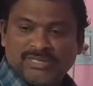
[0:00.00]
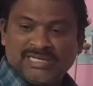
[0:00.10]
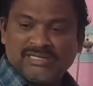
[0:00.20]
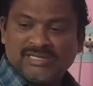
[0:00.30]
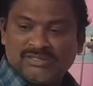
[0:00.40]

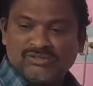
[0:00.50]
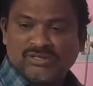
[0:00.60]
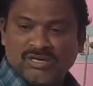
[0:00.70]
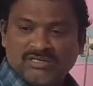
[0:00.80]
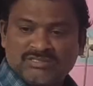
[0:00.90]
But in
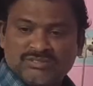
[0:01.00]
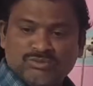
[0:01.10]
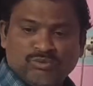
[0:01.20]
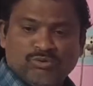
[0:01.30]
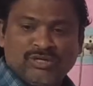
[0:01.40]
10th class,
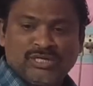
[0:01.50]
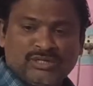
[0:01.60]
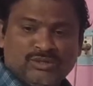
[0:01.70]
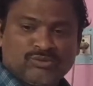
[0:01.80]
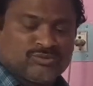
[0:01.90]
no
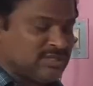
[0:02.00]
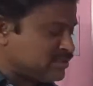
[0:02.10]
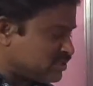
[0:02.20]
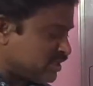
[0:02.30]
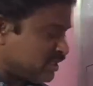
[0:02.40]
need to use
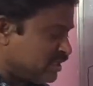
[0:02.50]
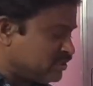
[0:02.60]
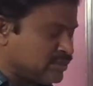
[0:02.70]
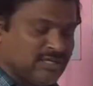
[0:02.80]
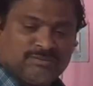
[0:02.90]
that
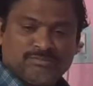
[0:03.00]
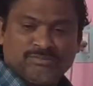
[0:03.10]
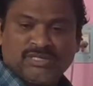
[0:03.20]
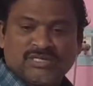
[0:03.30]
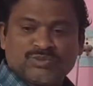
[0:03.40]
signature
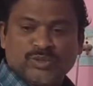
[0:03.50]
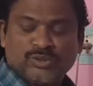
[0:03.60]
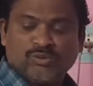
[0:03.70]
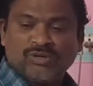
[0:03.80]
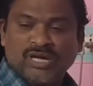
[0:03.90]
because we
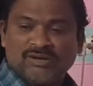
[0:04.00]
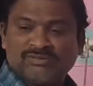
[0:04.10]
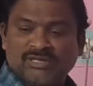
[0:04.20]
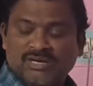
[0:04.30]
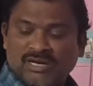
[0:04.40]
don't
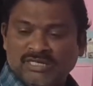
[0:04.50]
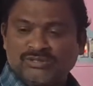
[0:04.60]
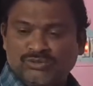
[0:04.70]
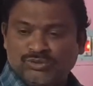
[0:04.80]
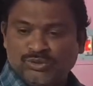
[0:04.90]
have the
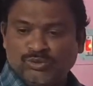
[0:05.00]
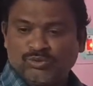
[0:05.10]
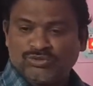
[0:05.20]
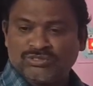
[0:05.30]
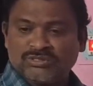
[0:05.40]
right to
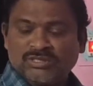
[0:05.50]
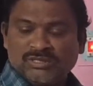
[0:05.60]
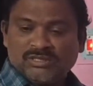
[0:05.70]
use